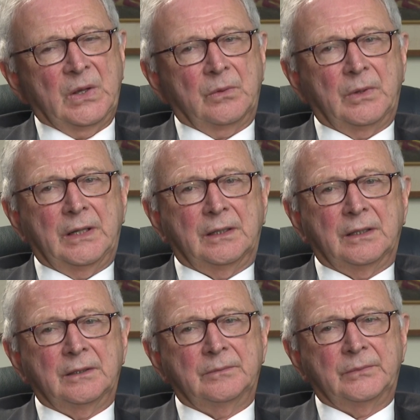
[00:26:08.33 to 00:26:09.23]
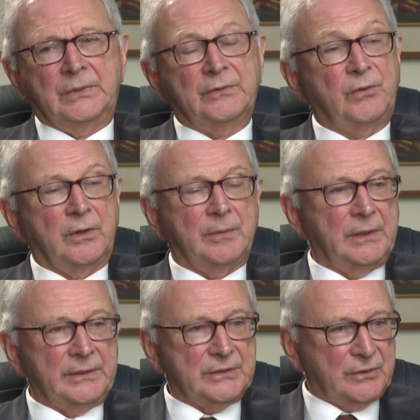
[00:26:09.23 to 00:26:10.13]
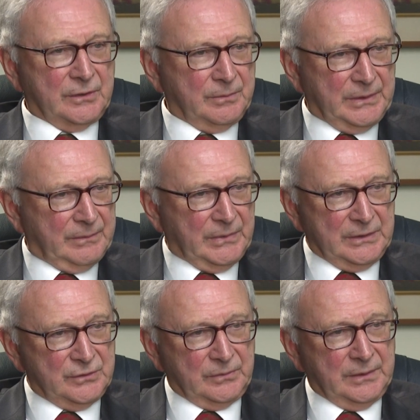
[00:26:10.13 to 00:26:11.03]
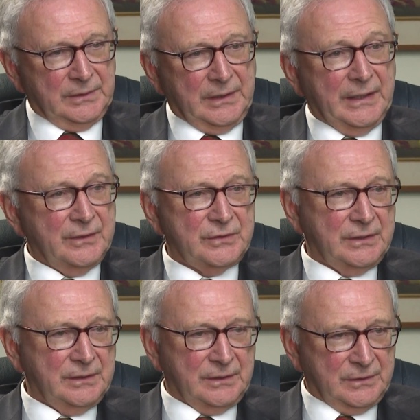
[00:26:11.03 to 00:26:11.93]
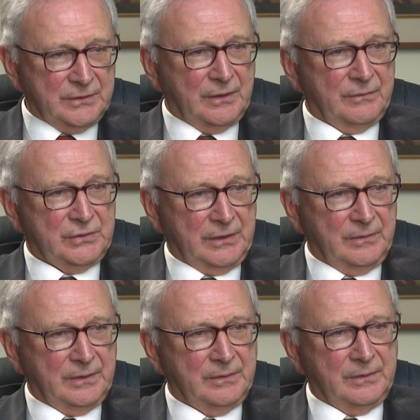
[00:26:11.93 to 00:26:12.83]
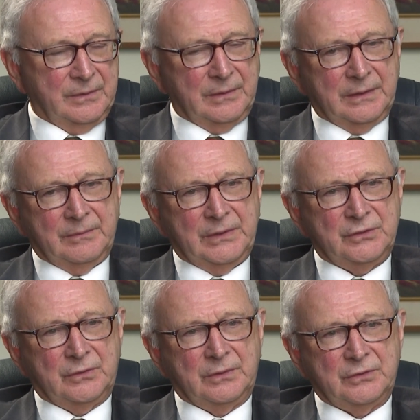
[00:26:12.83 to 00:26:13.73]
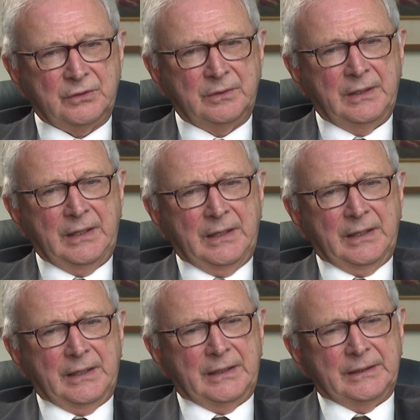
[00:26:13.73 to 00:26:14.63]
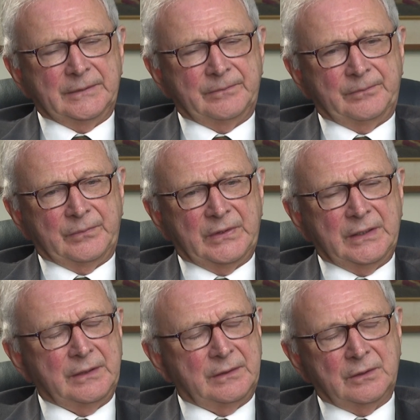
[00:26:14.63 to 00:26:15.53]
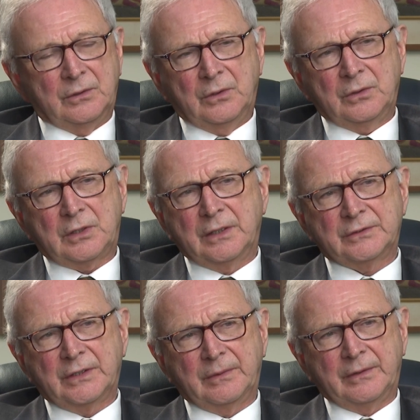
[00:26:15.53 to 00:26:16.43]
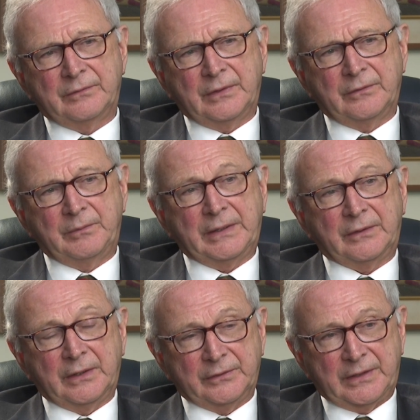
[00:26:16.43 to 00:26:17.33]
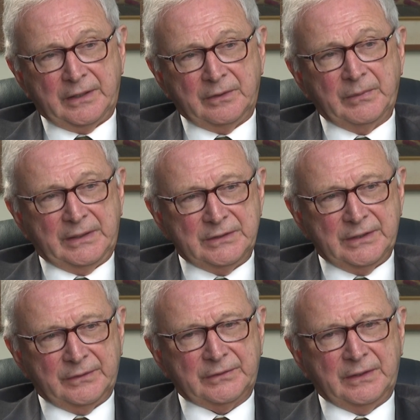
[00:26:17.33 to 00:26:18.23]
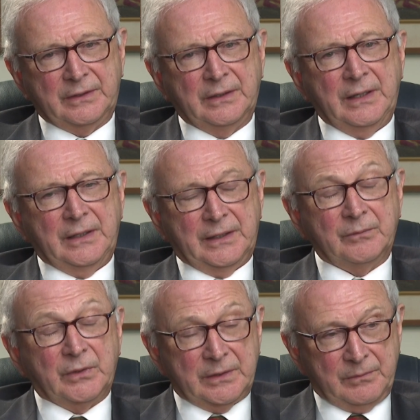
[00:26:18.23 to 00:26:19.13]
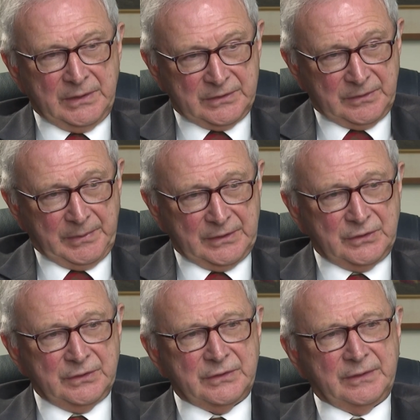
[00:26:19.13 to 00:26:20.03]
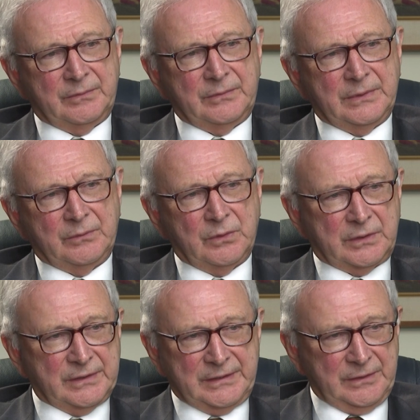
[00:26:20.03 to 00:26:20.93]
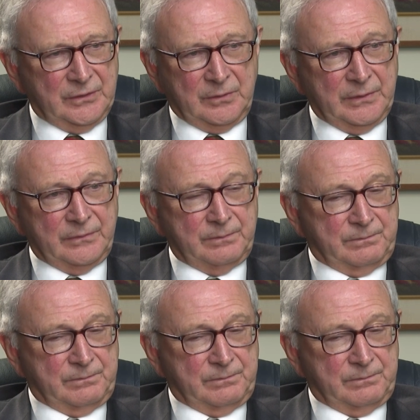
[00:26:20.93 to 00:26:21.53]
Well, affordability is going to be a major one. Housing is obviously a major issue. The whole concept of better health care, managed health care, and what it means to patients will continue to be,